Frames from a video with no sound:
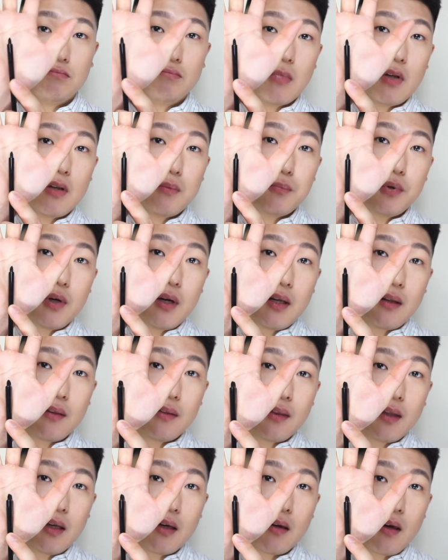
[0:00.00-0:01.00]
is pretty
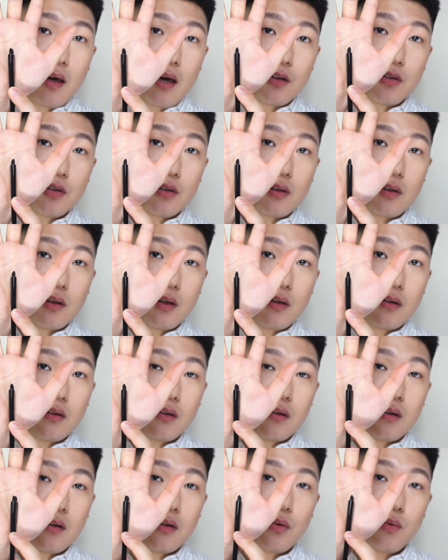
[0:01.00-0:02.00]
thick actually.
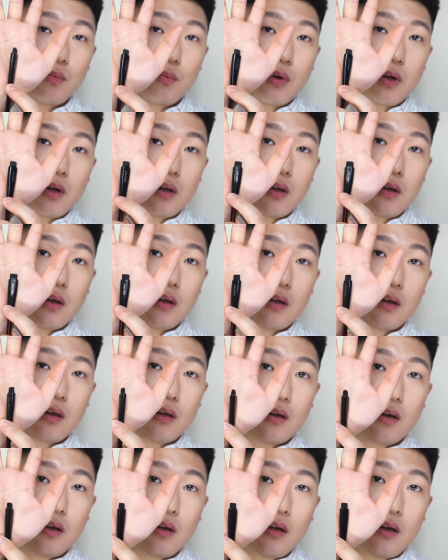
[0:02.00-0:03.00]
It's really
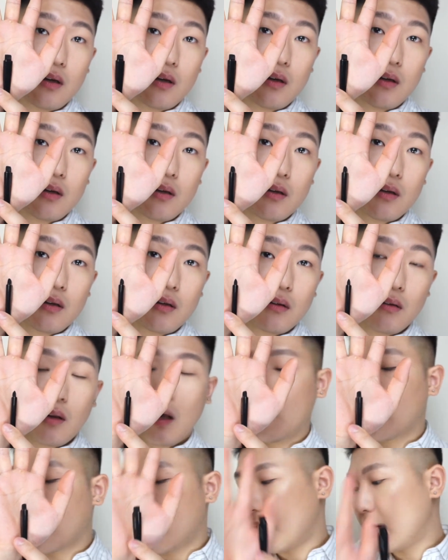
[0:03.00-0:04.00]

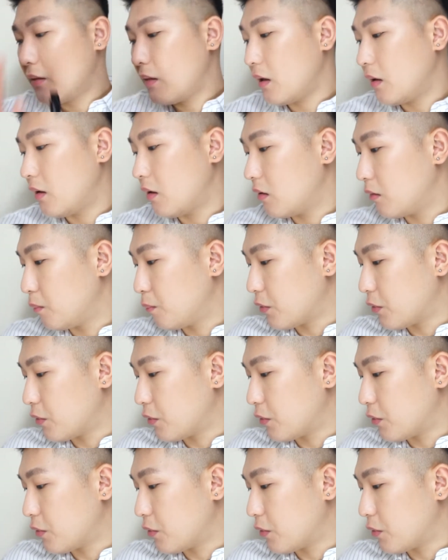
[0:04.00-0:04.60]
not the thinnest